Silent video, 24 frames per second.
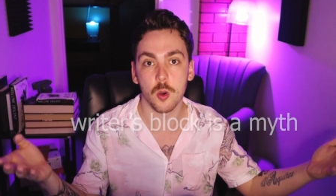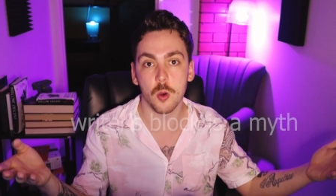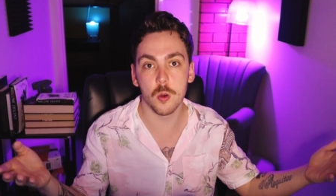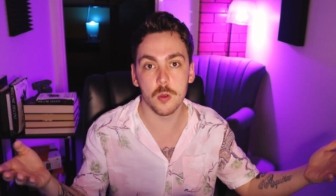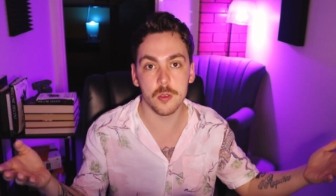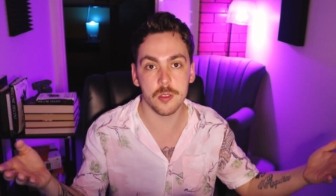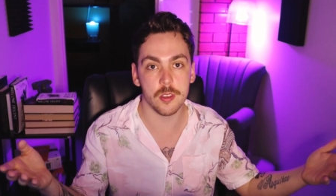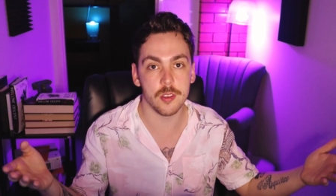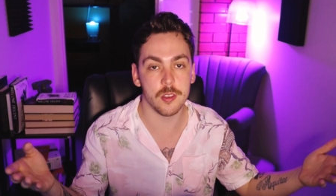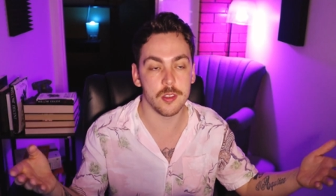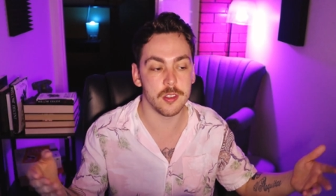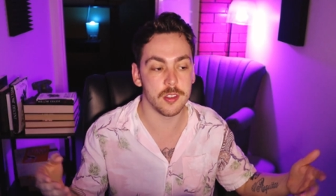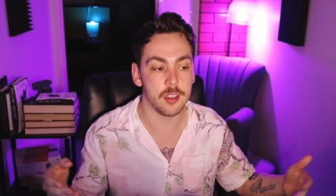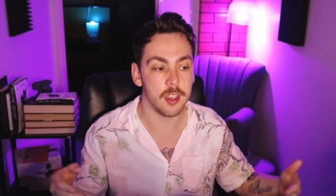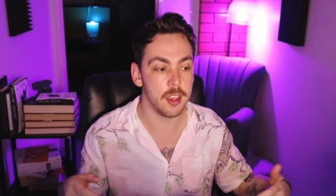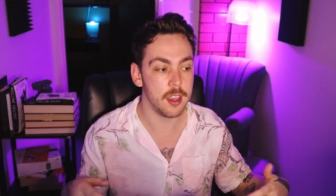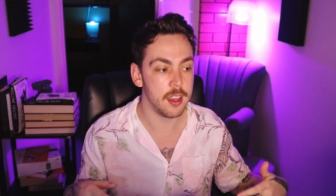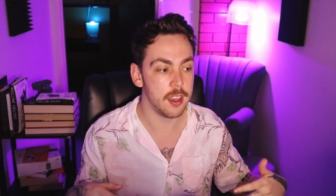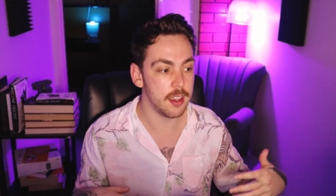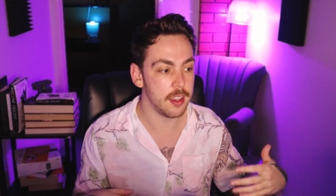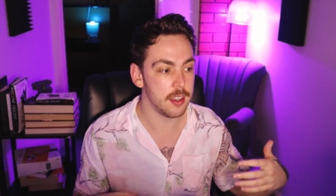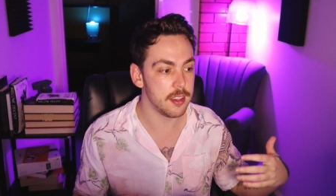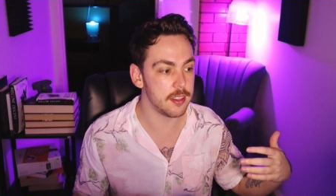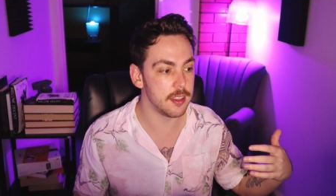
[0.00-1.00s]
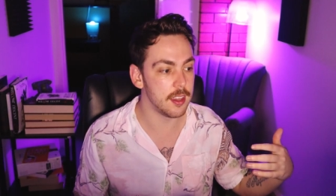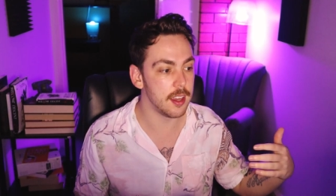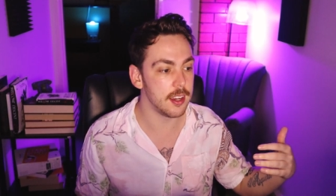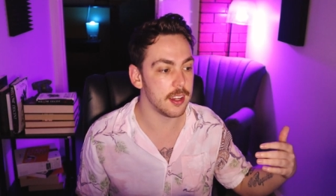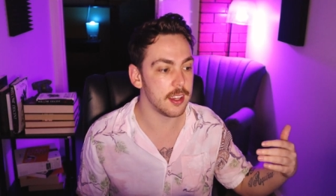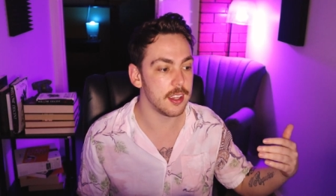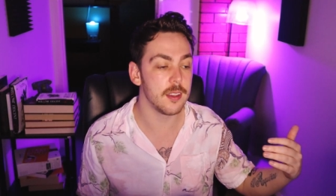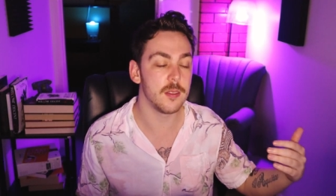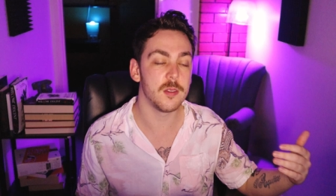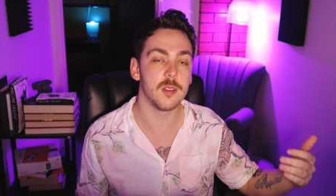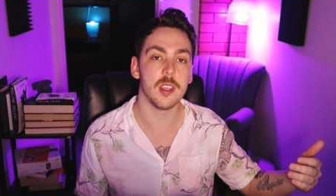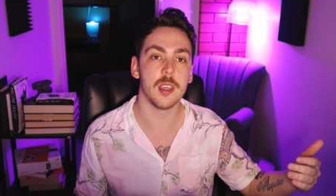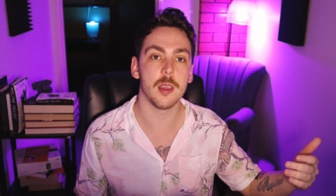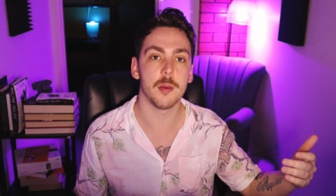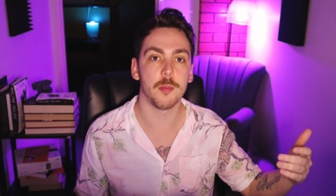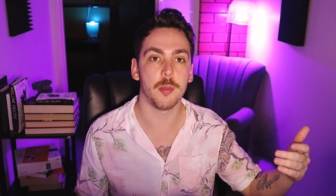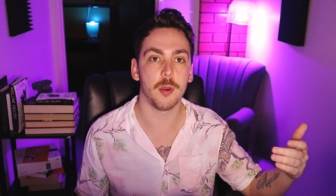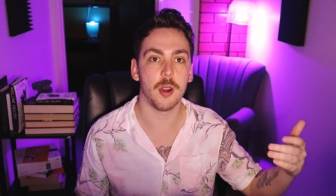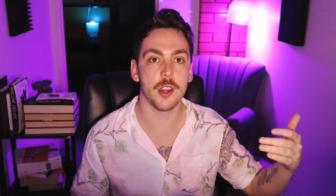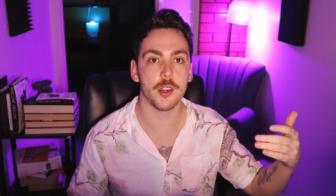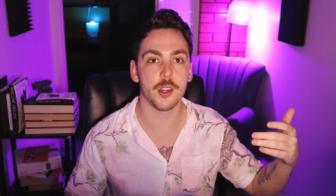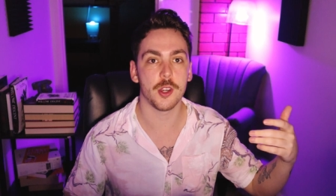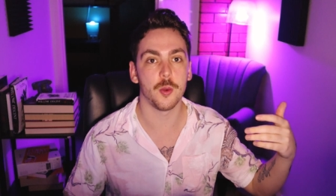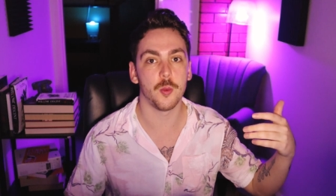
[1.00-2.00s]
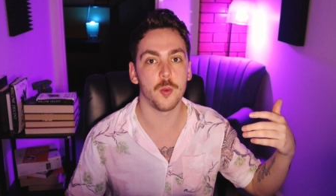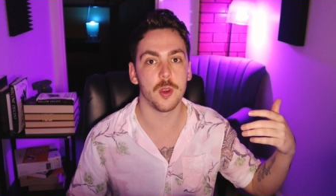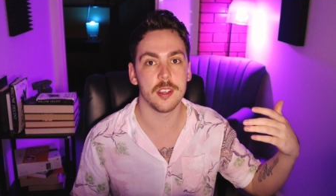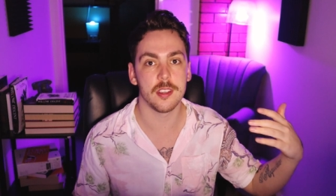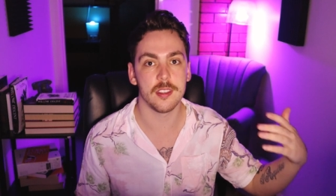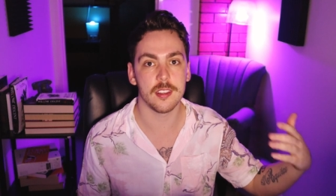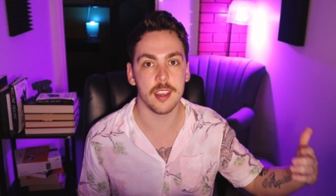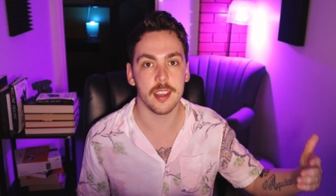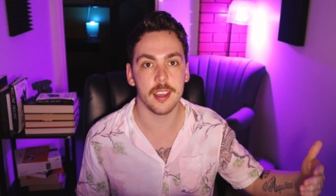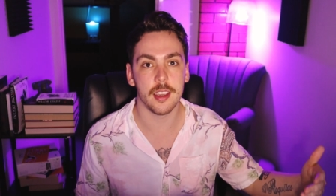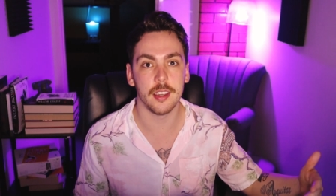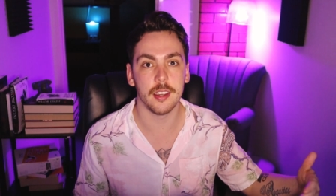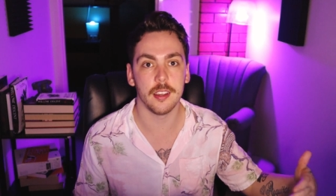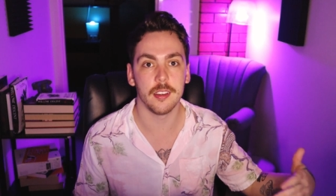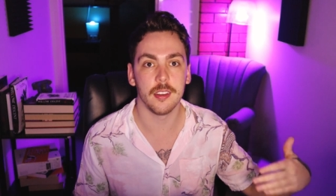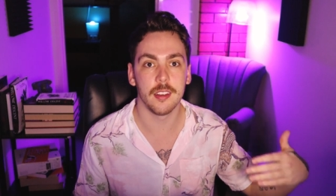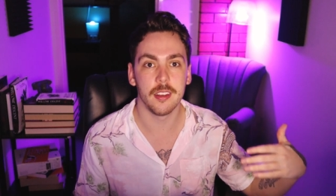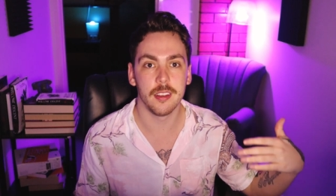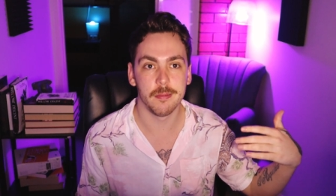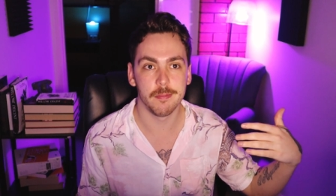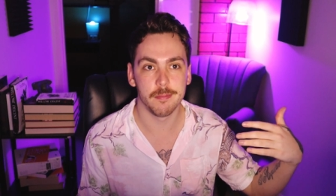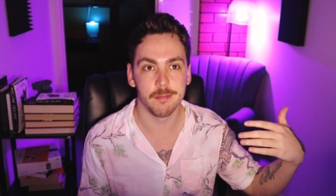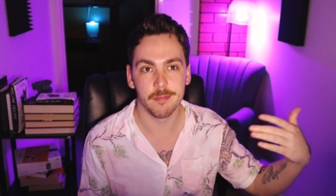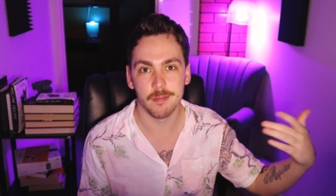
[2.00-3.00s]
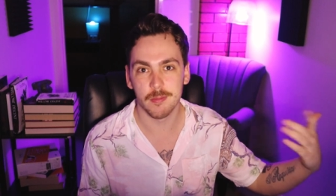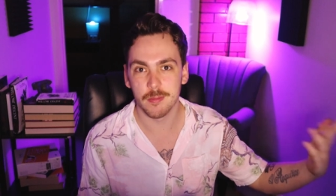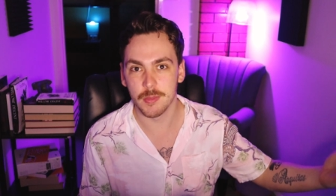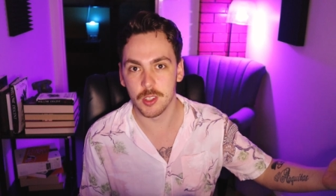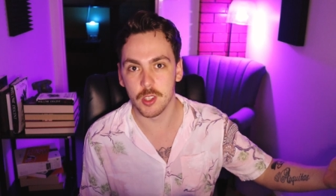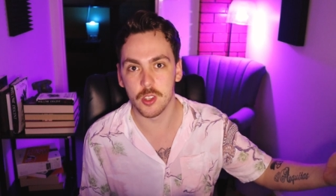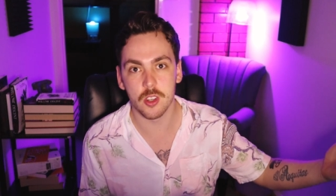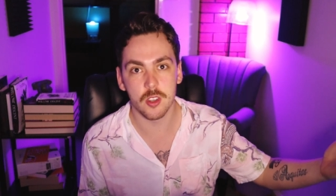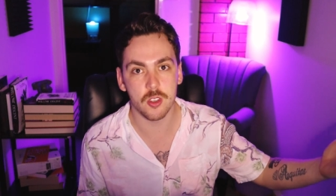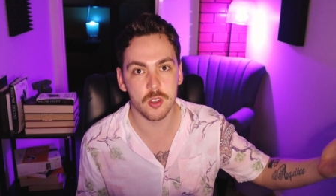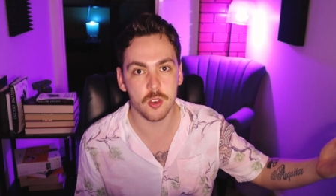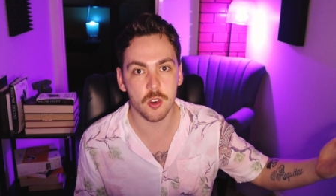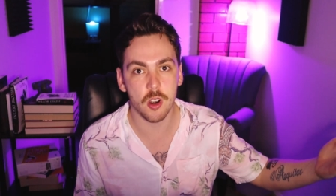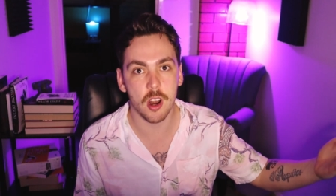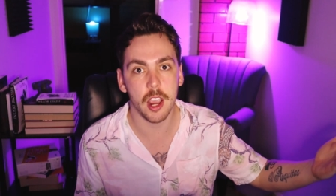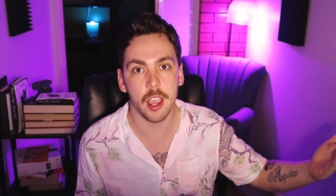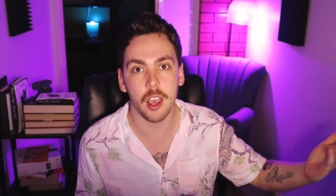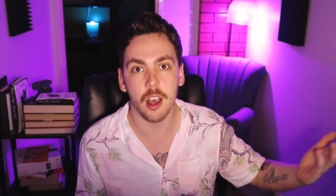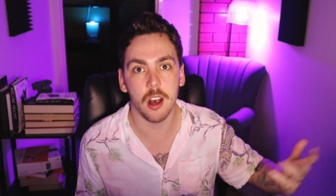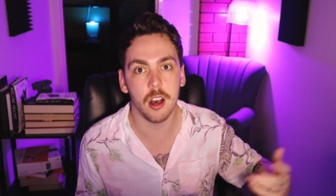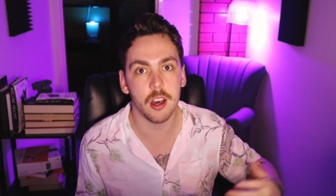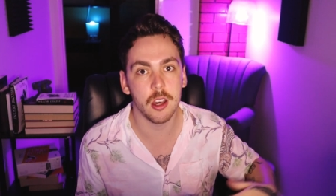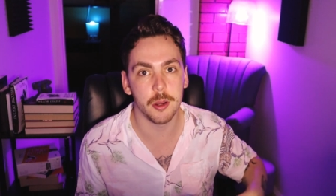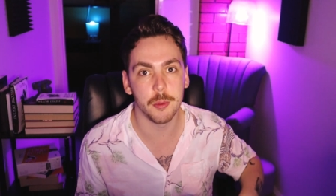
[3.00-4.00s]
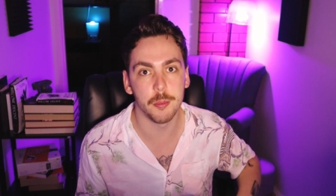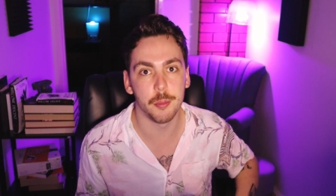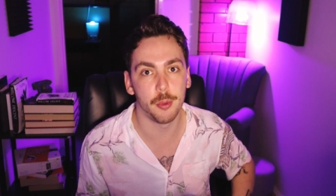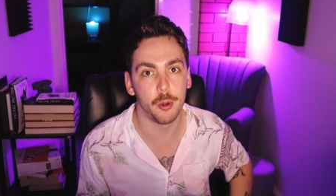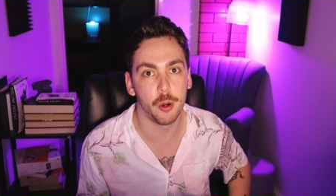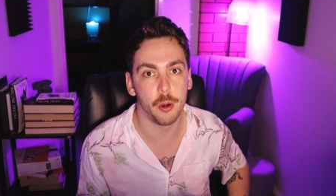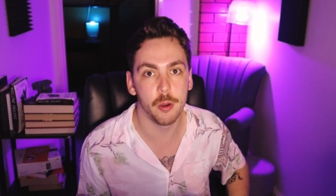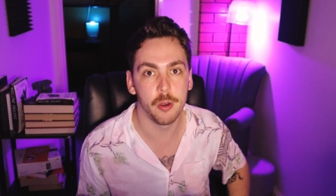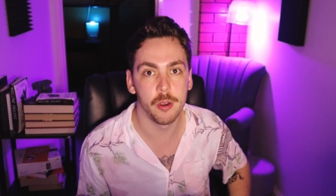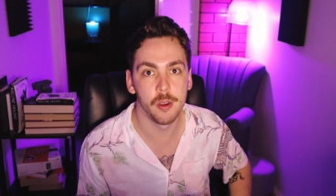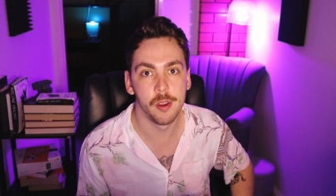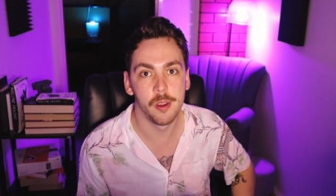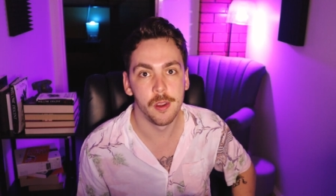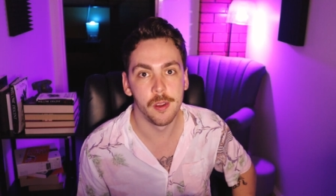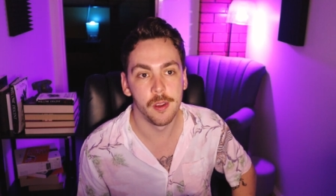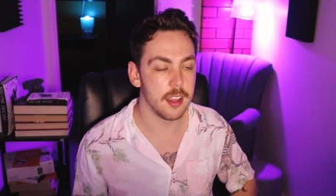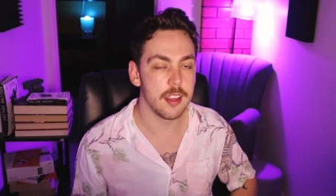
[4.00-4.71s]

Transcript: causes is that it gives the impression we're saying, just try harder, bro.